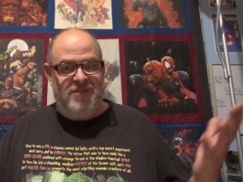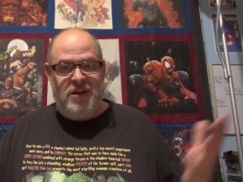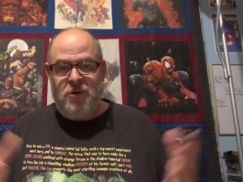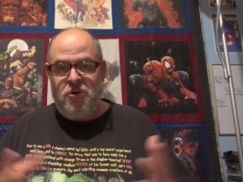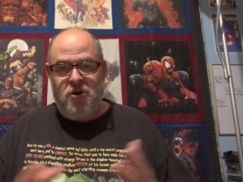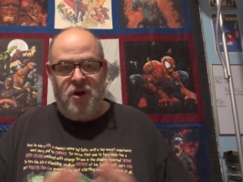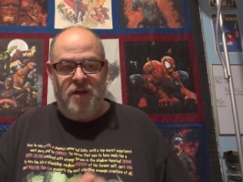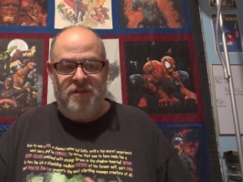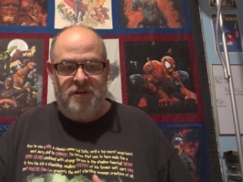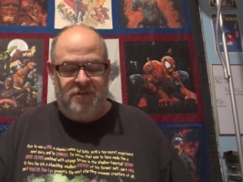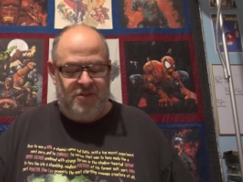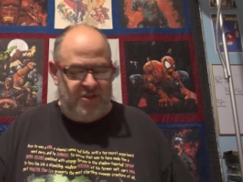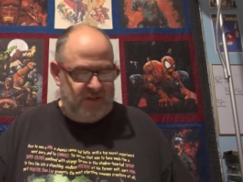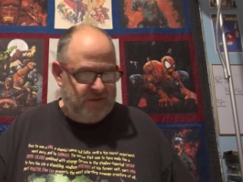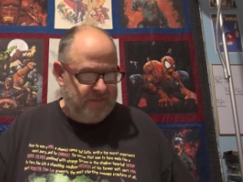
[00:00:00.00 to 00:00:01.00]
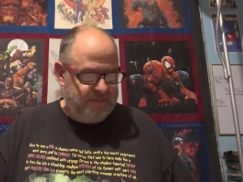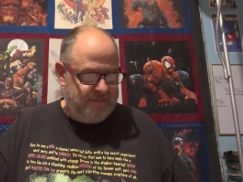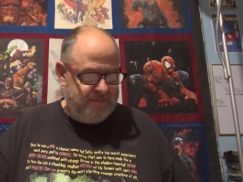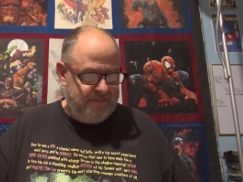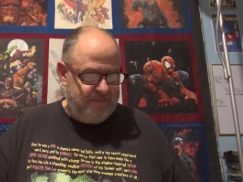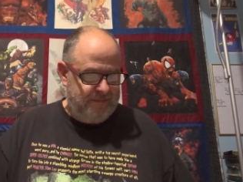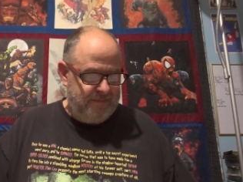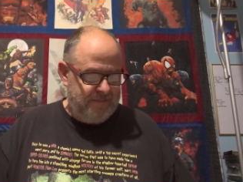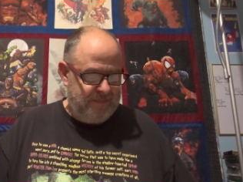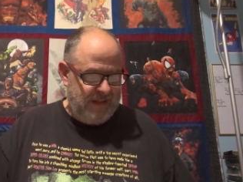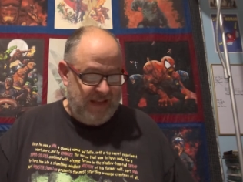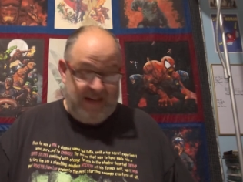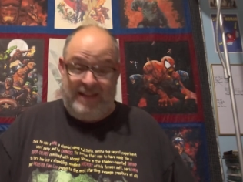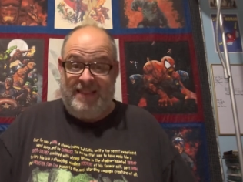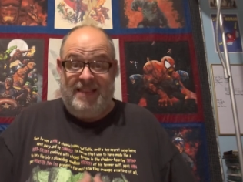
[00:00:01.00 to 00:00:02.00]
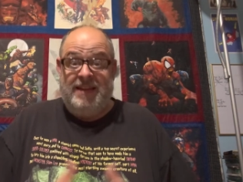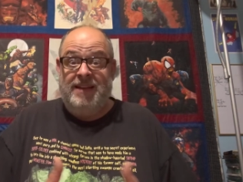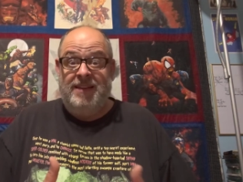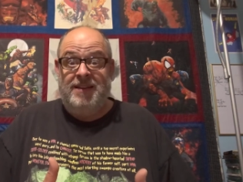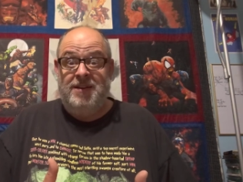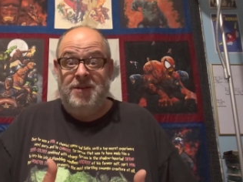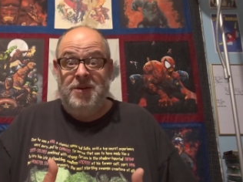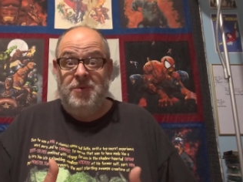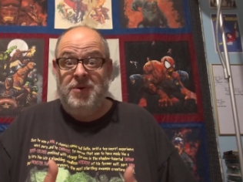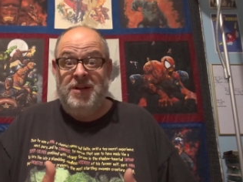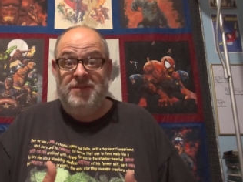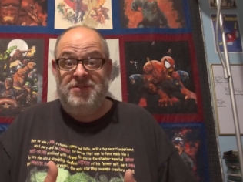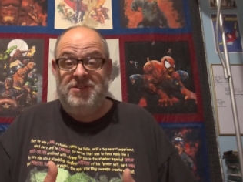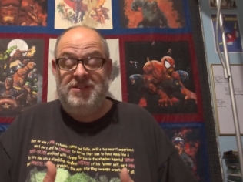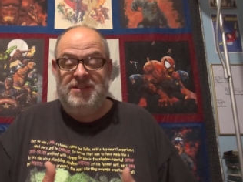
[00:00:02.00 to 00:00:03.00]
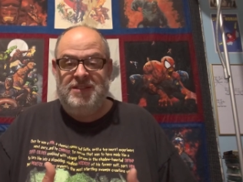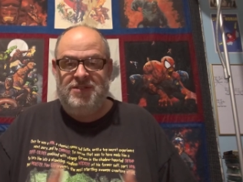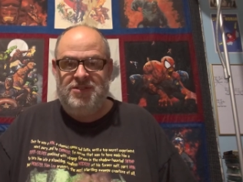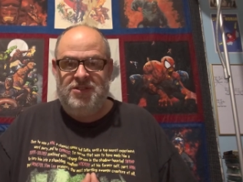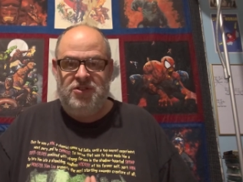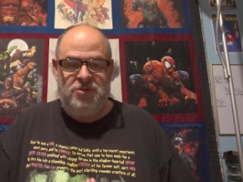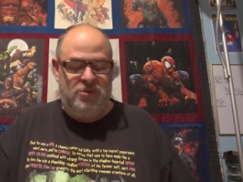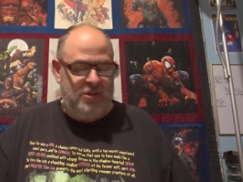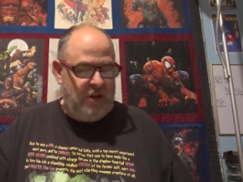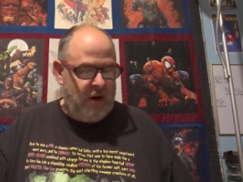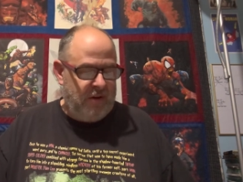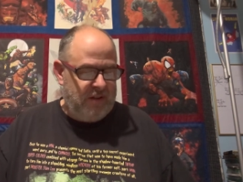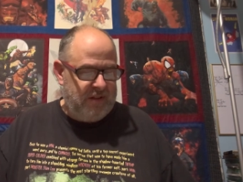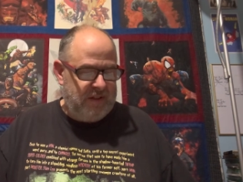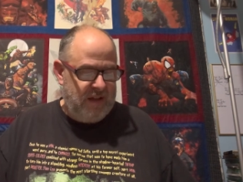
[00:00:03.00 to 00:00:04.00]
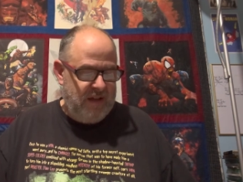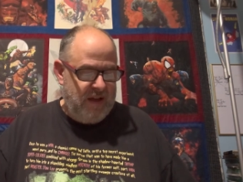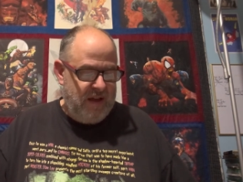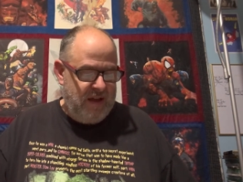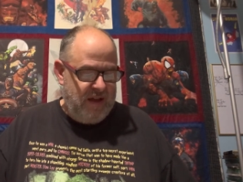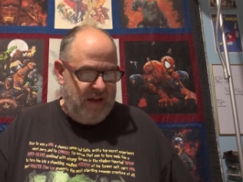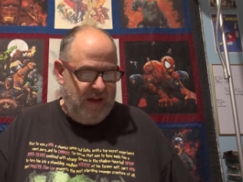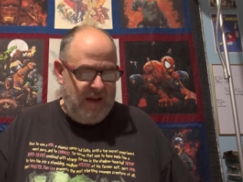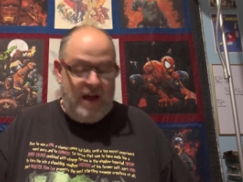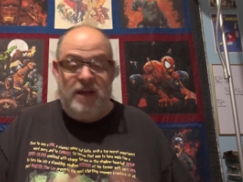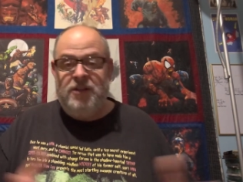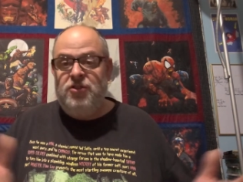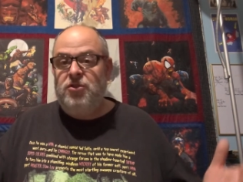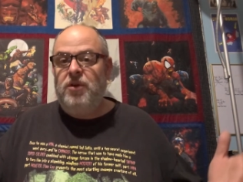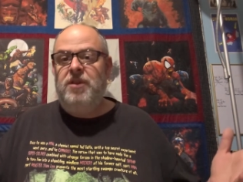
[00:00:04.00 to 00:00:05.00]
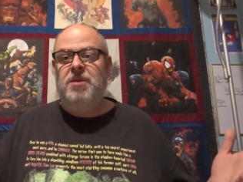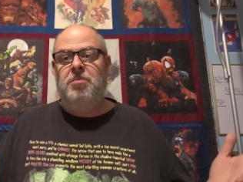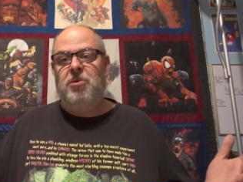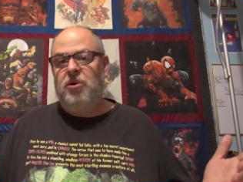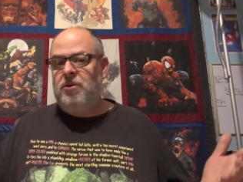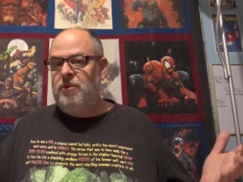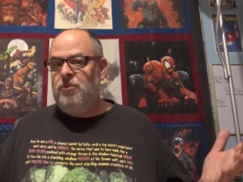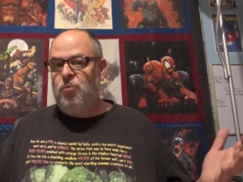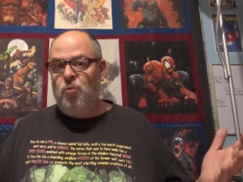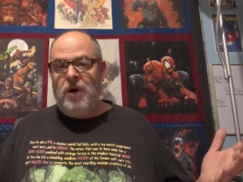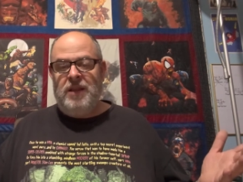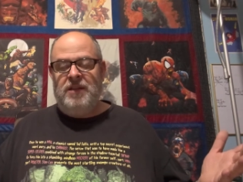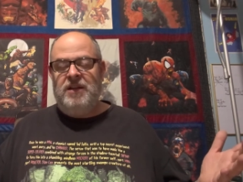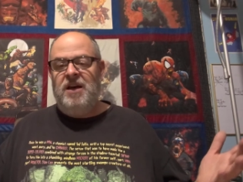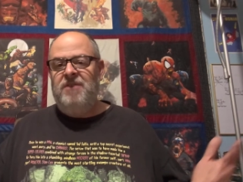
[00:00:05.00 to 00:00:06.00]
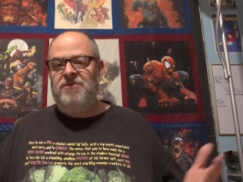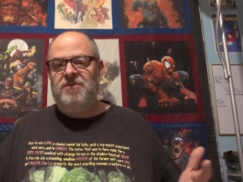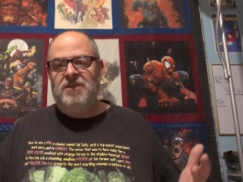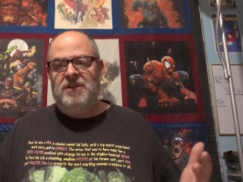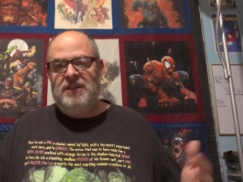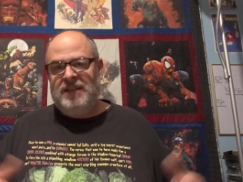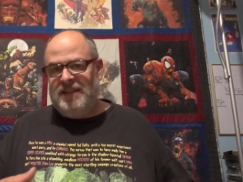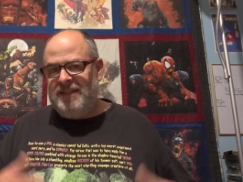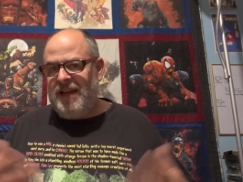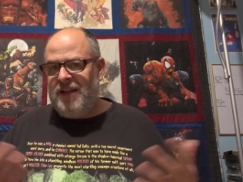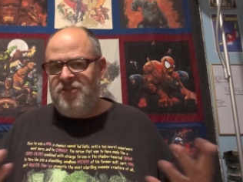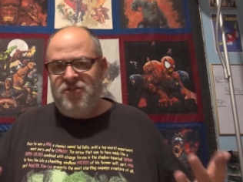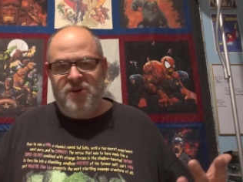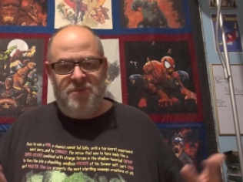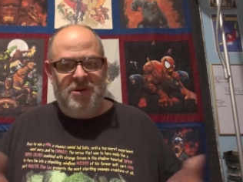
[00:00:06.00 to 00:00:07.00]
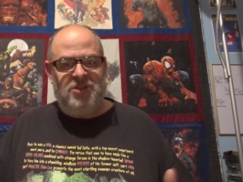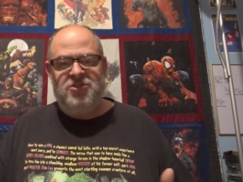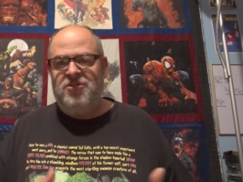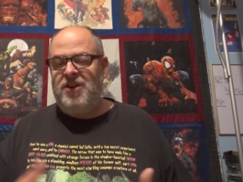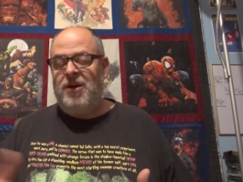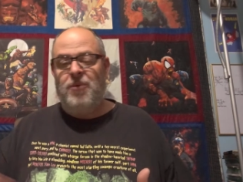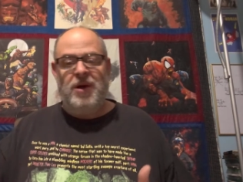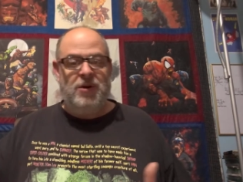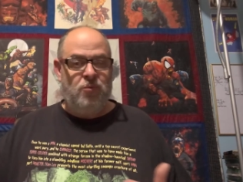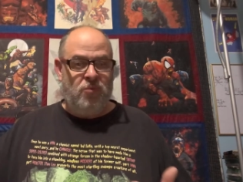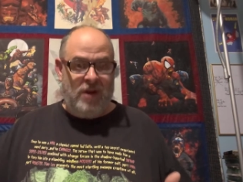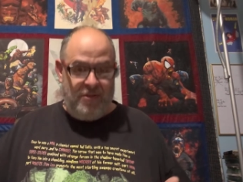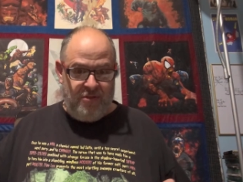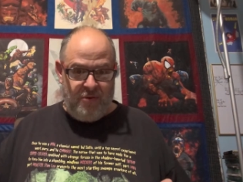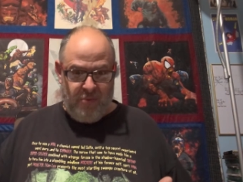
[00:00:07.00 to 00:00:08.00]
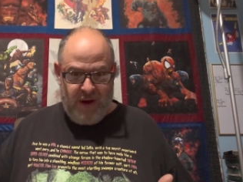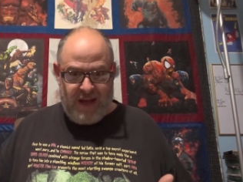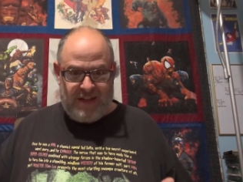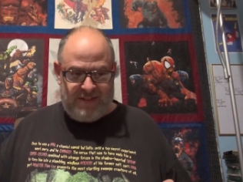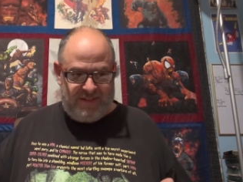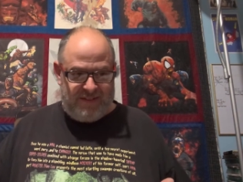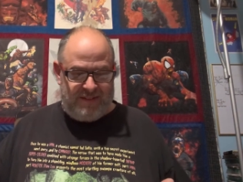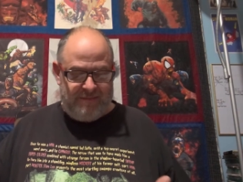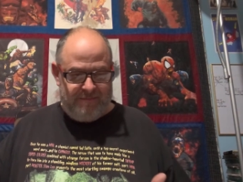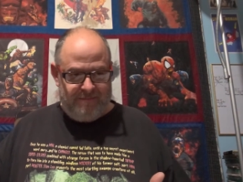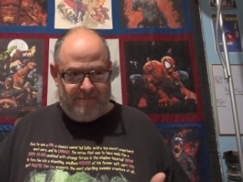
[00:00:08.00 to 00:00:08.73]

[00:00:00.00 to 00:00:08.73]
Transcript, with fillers: there are others, and I think the only one I've seen is the Judy Garland. Uh, I enjoyed the book well enough, not so much that I went and read the rest,